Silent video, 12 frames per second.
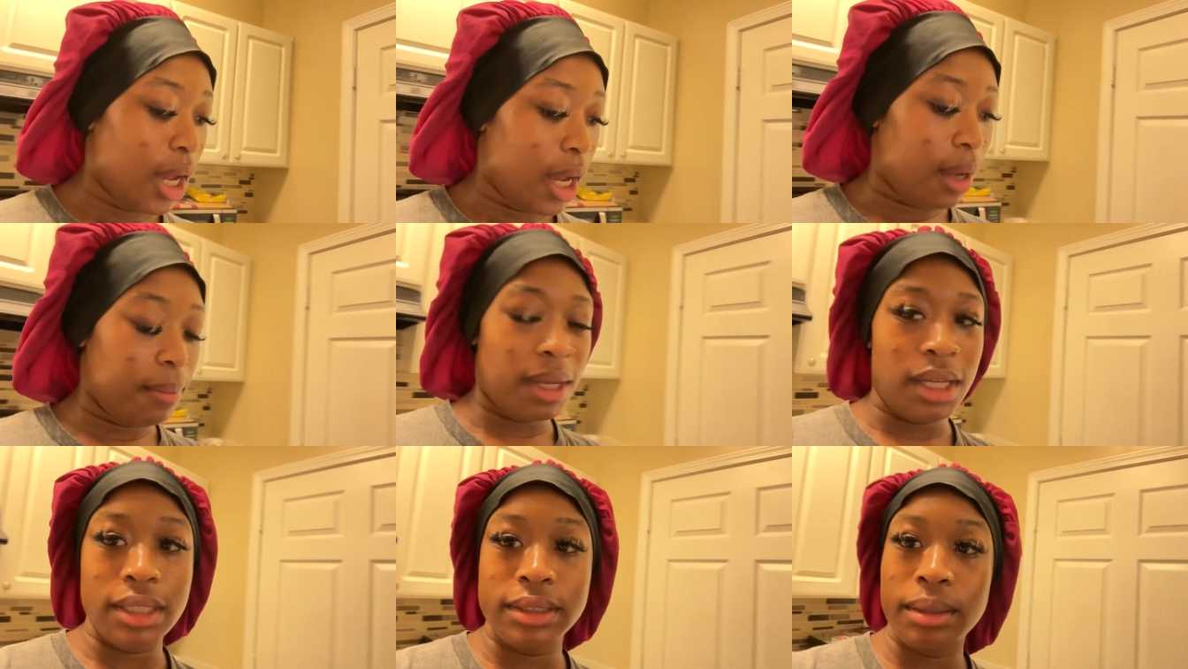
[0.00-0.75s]
I'm
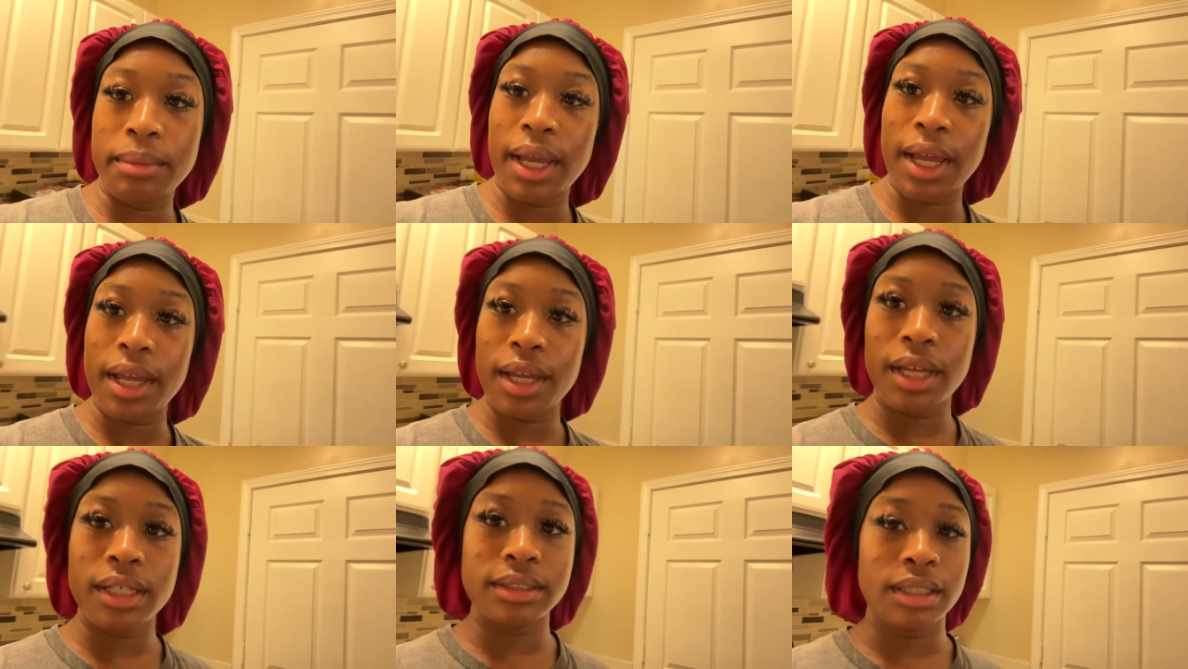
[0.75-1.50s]
making some
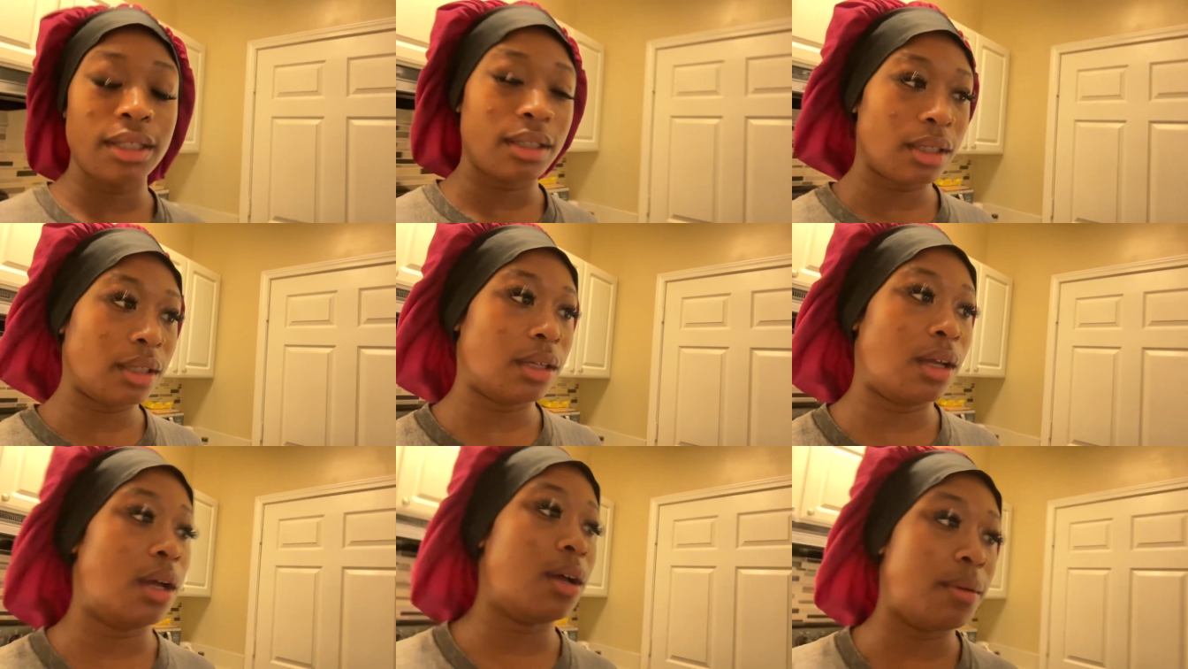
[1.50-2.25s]
eggs
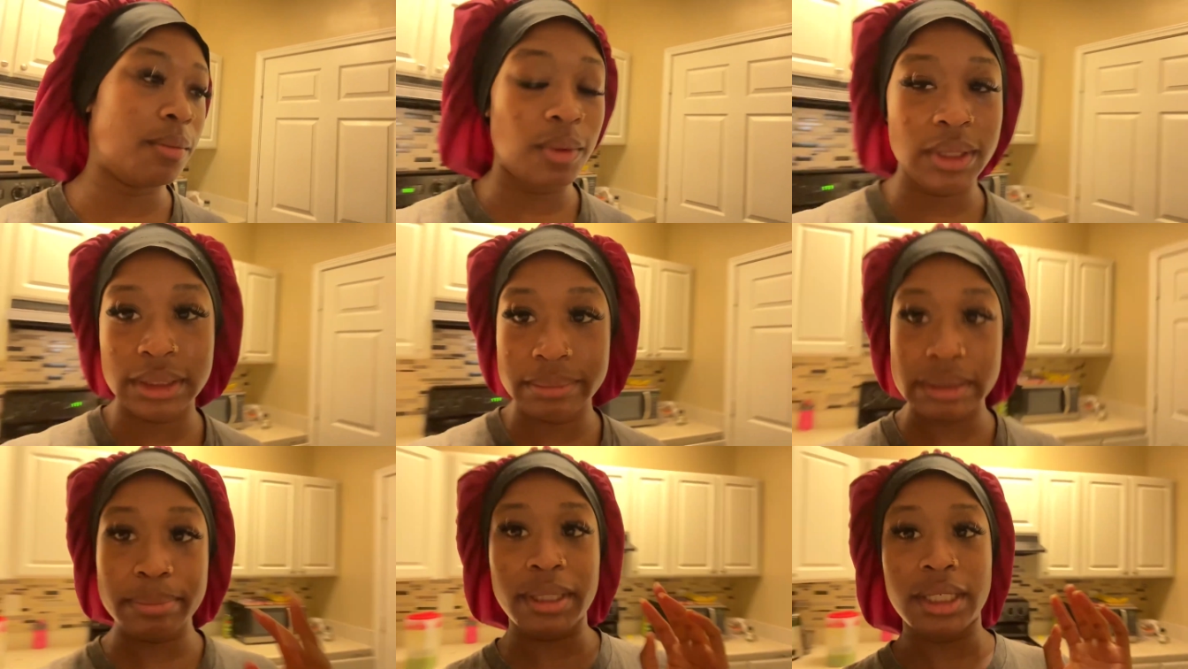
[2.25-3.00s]
um, with some
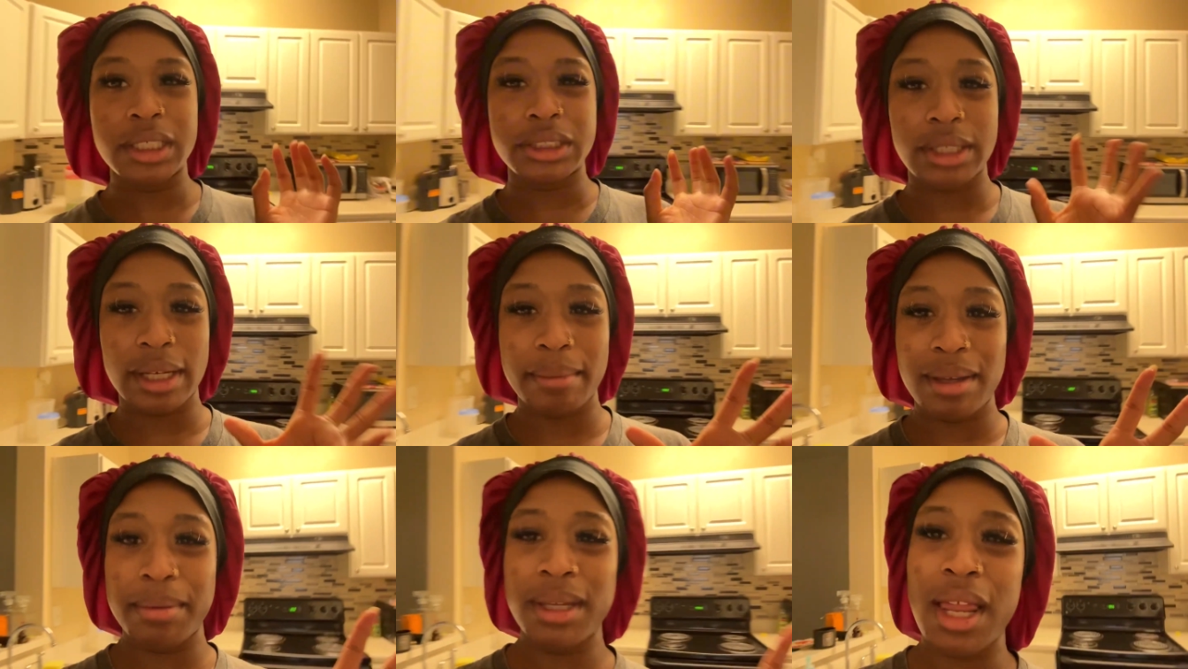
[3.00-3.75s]
spinach, like
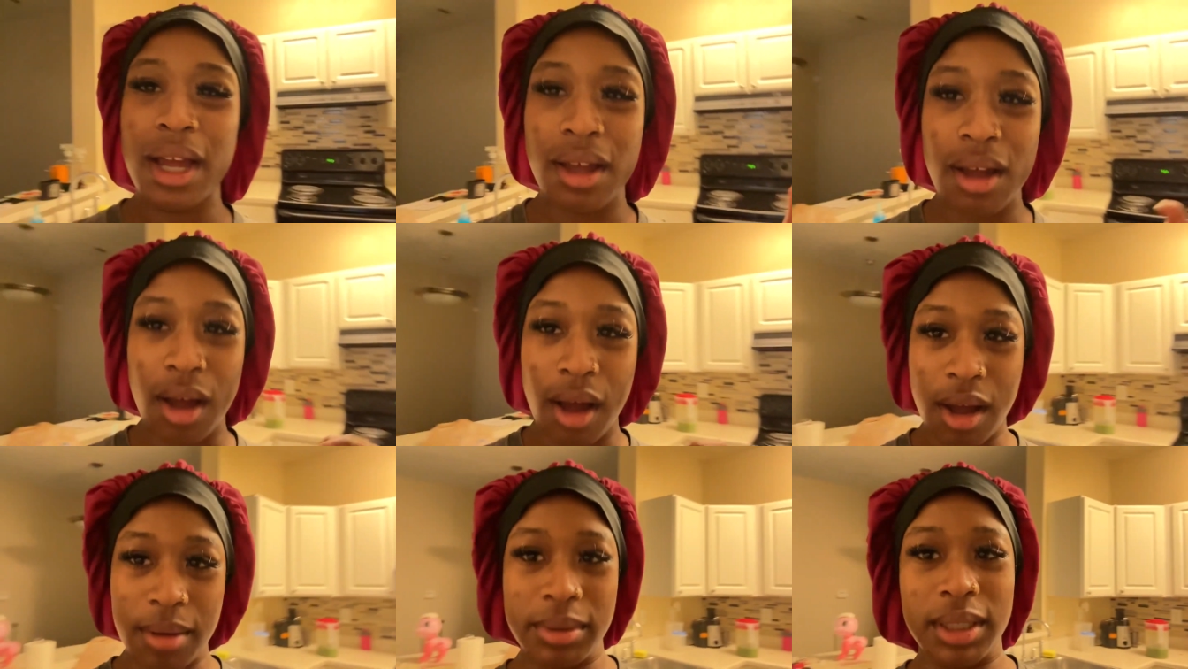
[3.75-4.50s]
maybe like an
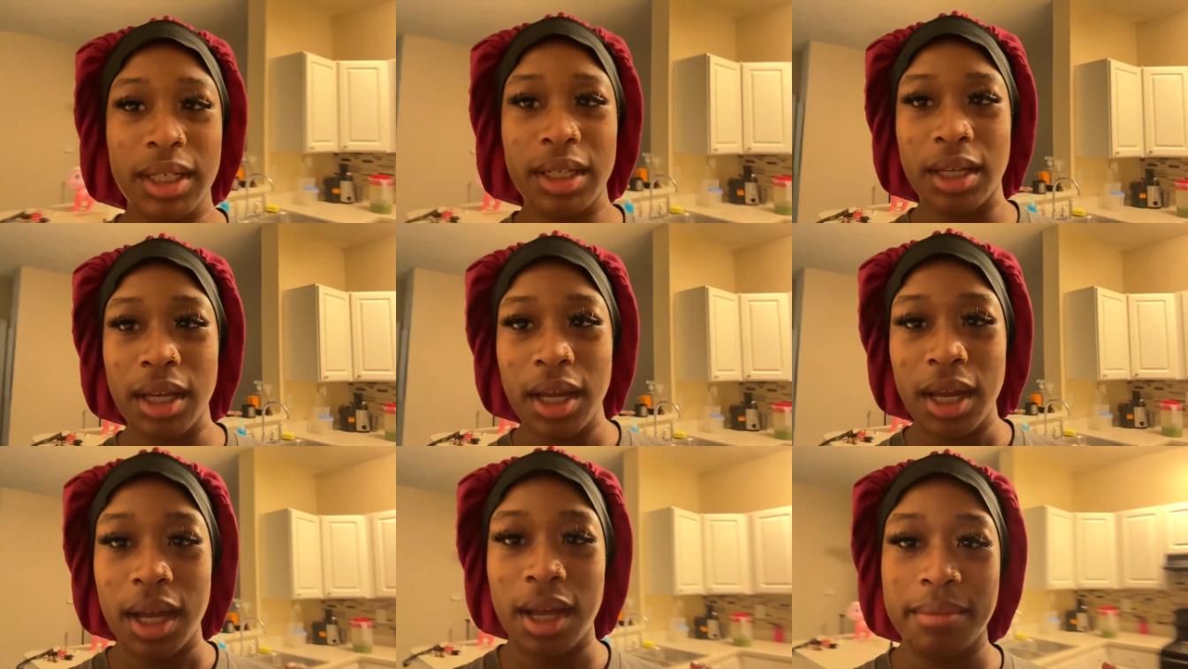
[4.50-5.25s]
omelet.
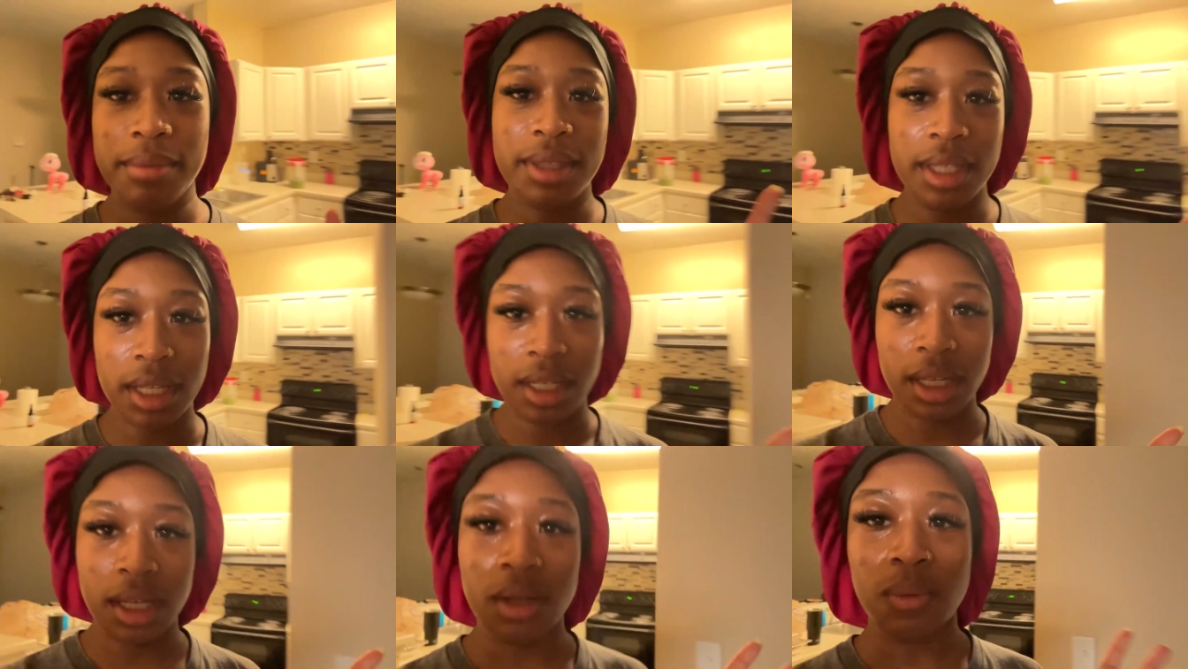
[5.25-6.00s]
I'm
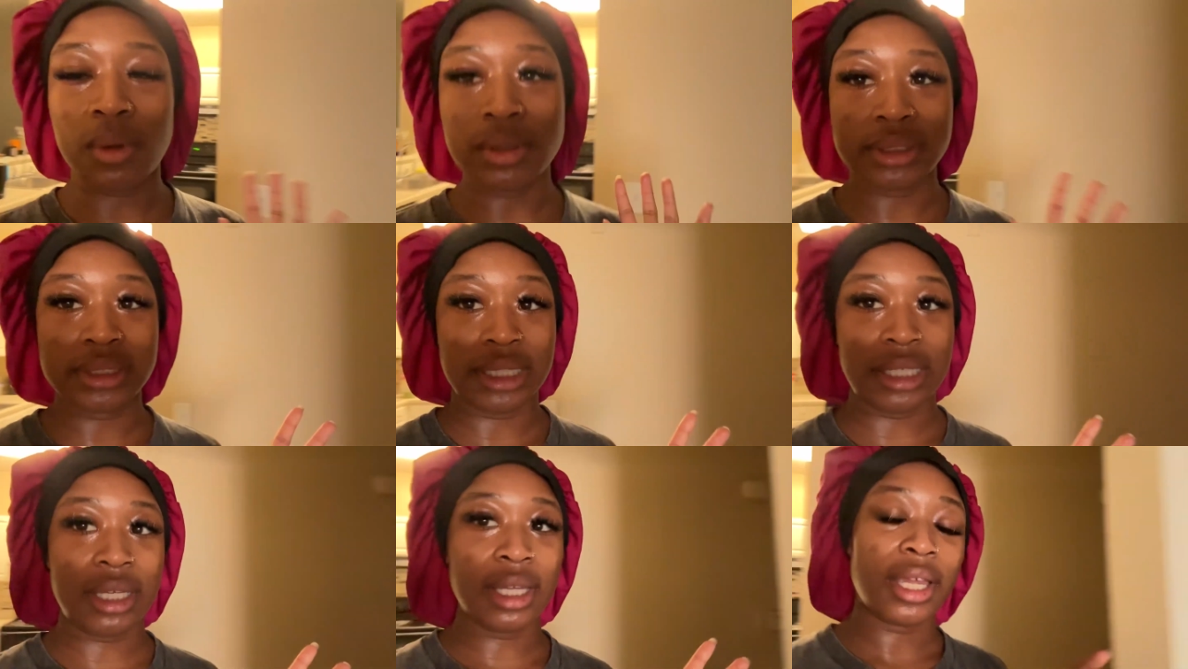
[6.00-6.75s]
thinking, we'll
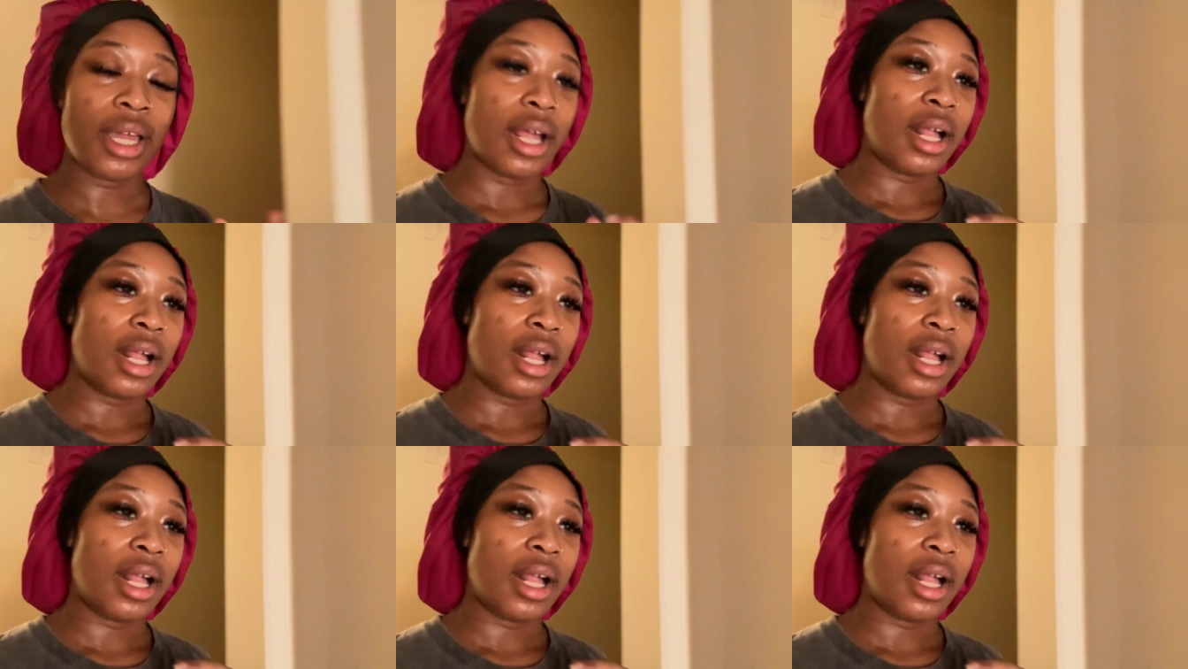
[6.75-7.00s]
see.